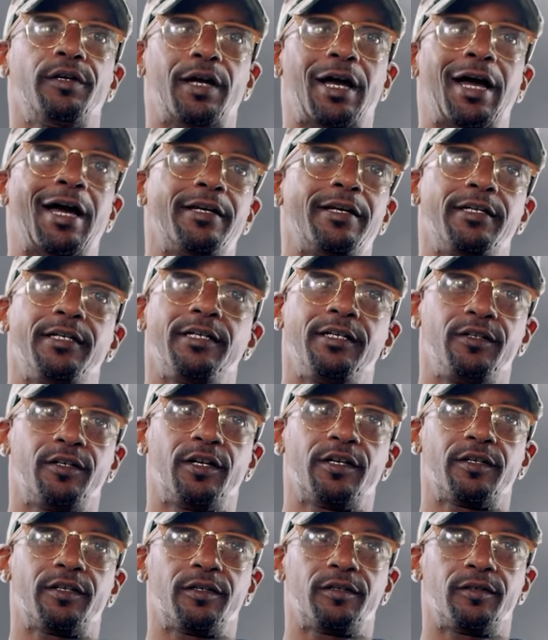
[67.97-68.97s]
I did
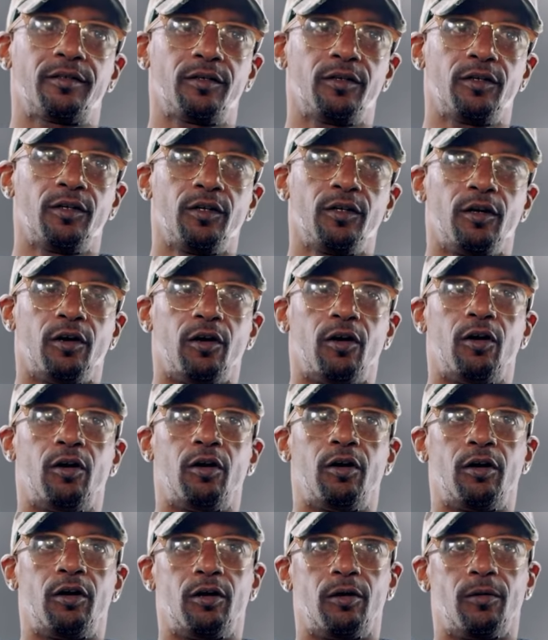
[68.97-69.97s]
nothing.
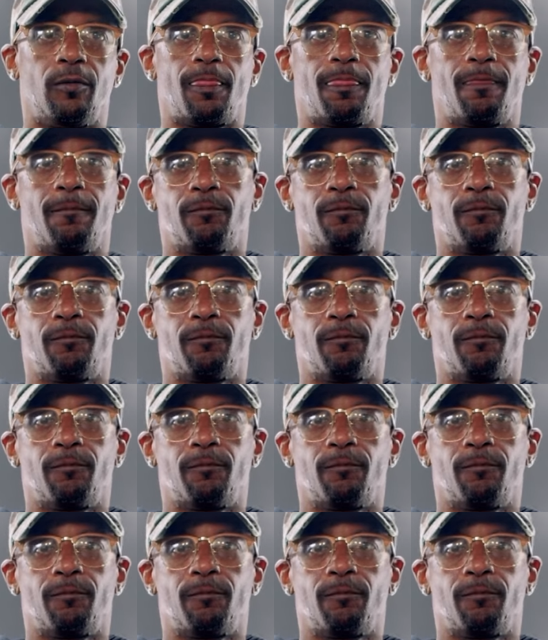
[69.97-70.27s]
Uh,